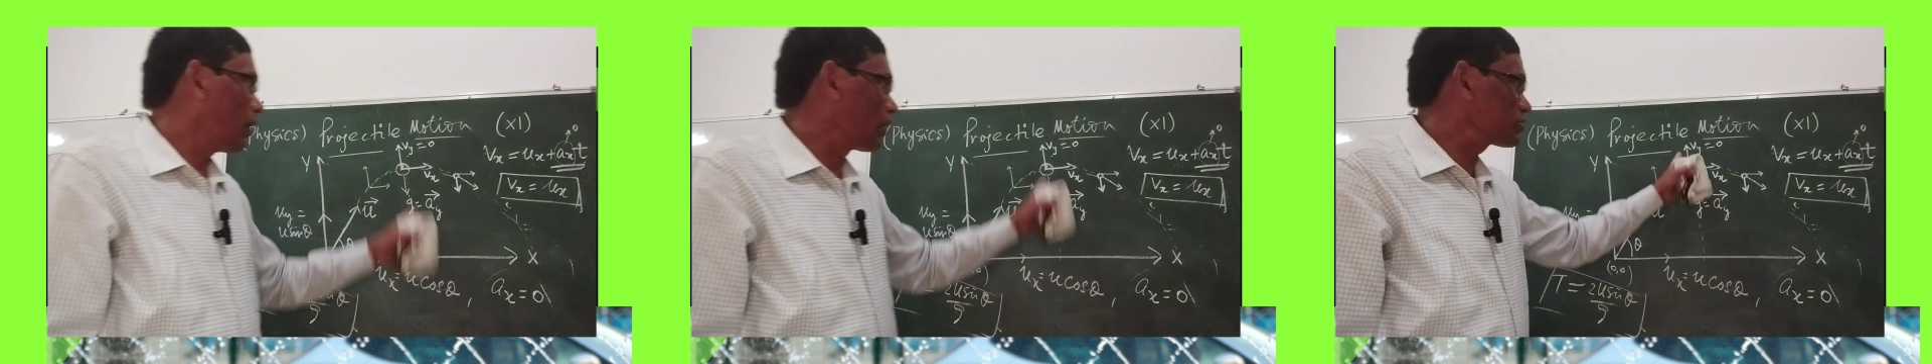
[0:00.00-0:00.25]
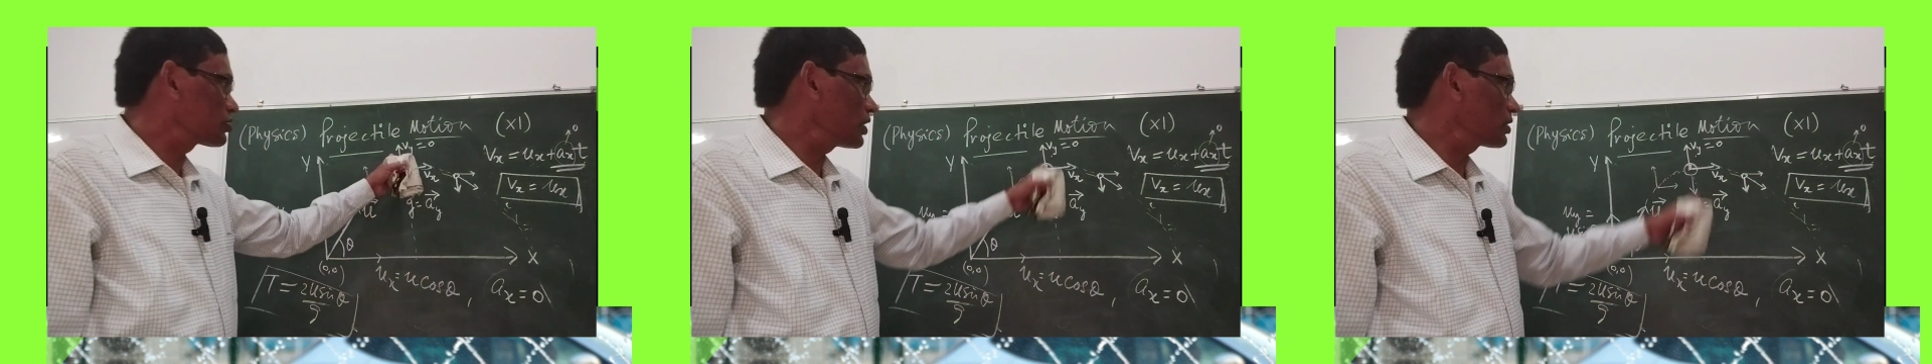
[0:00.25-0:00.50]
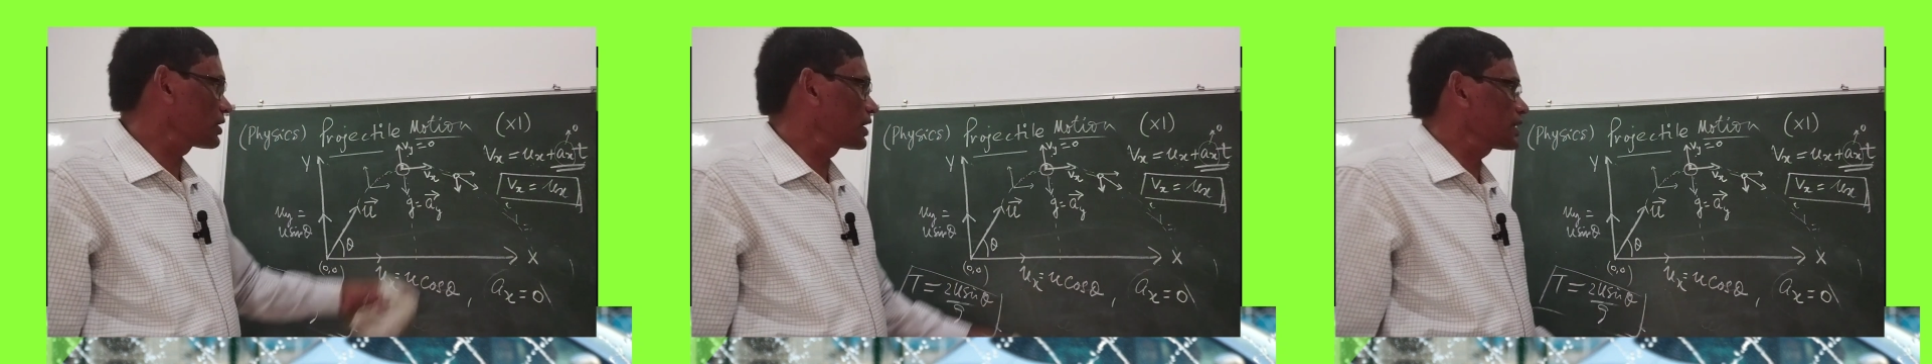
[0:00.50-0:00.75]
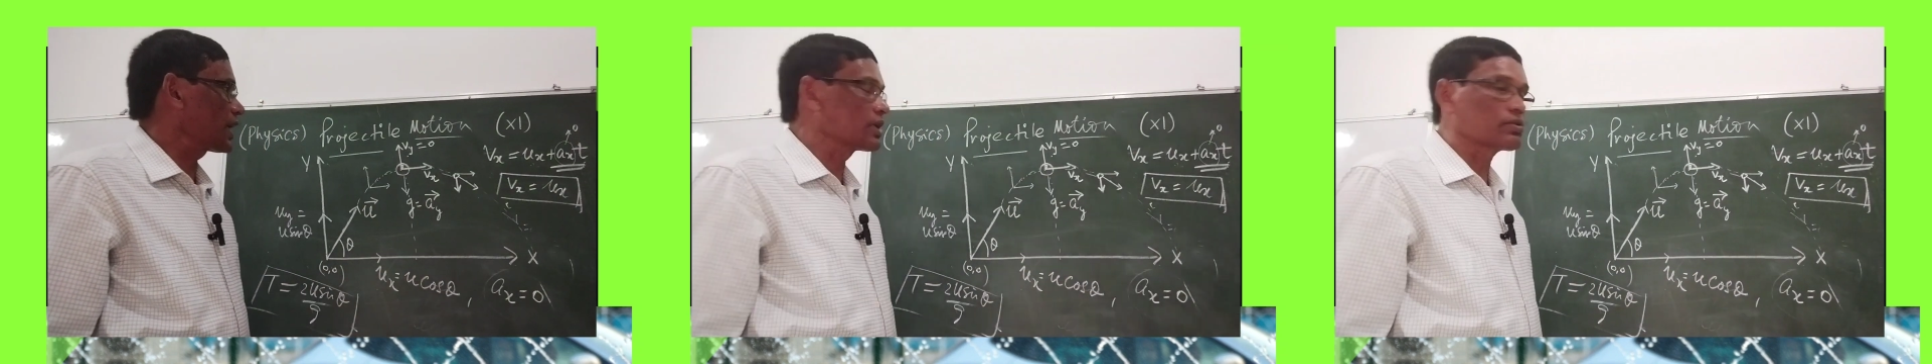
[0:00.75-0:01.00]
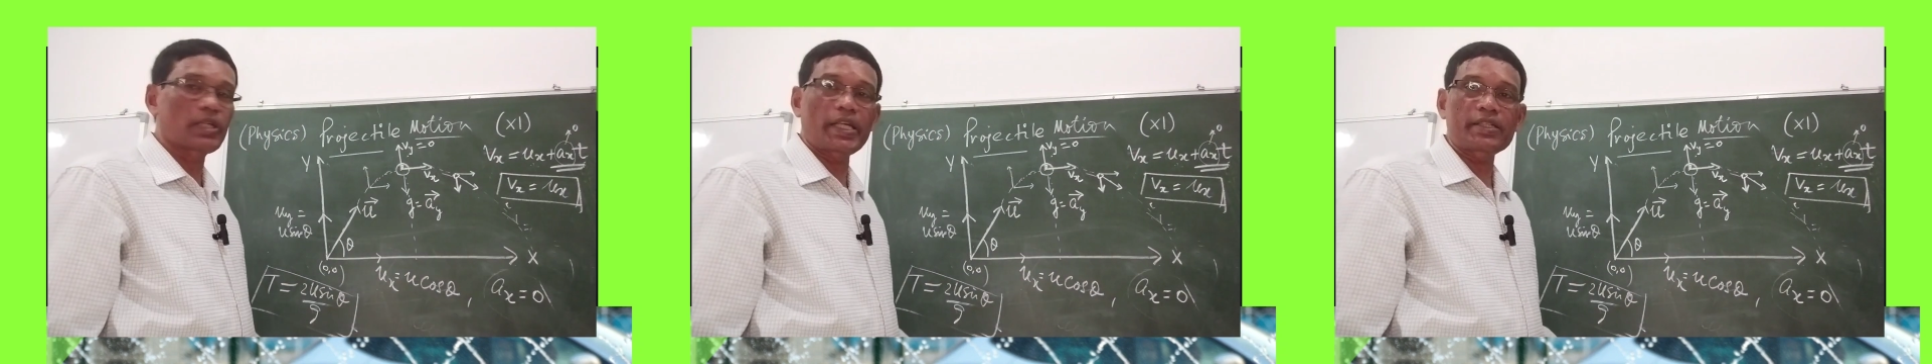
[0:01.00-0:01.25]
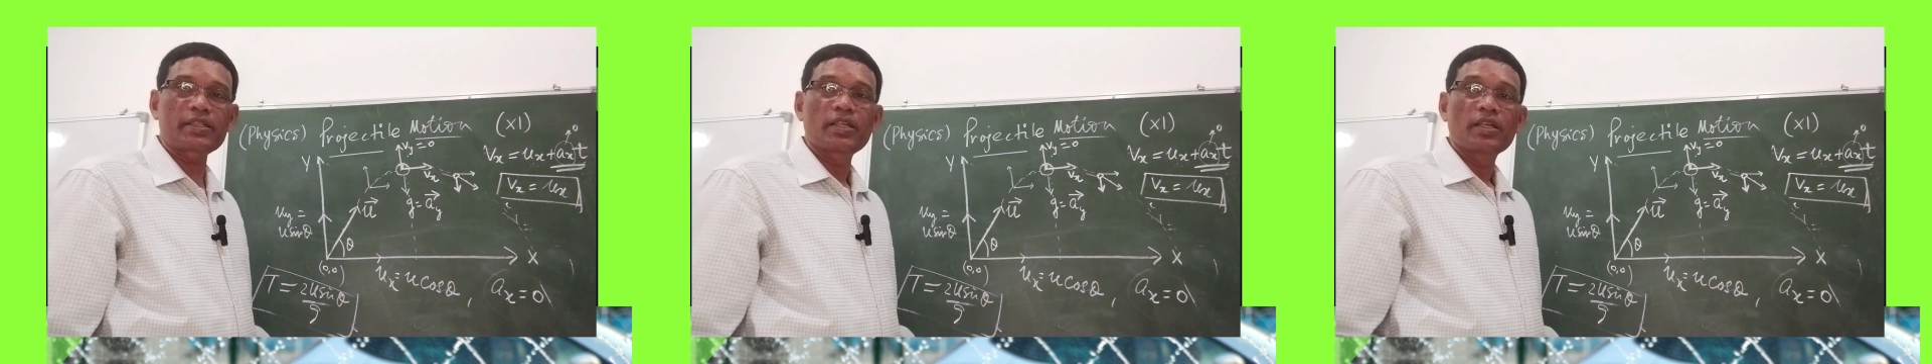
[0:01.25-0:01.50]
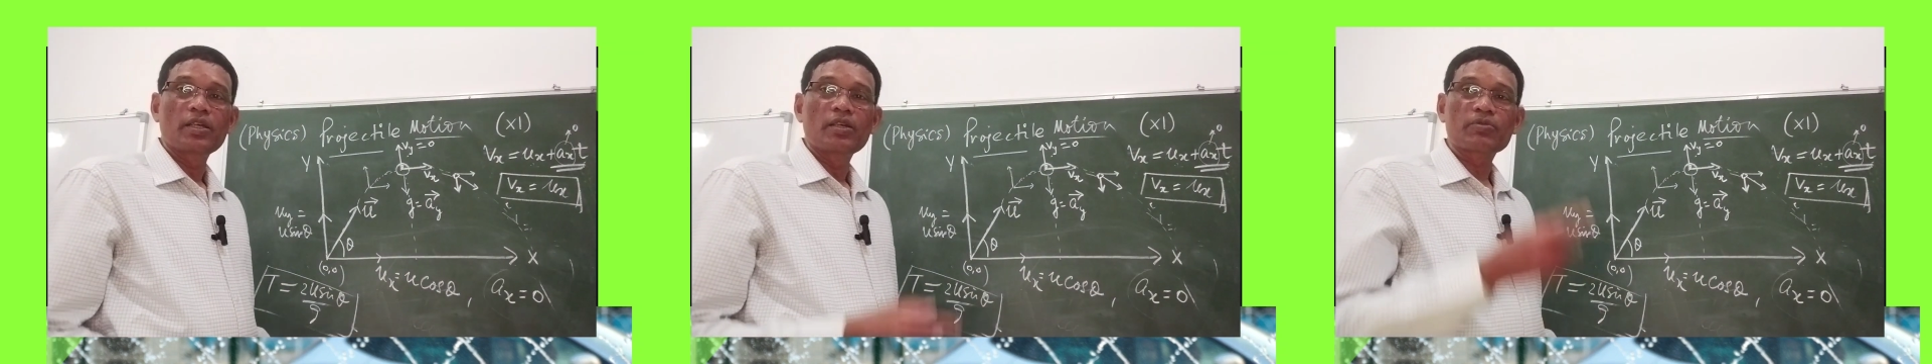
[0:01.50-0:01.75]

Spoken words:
also you can calculate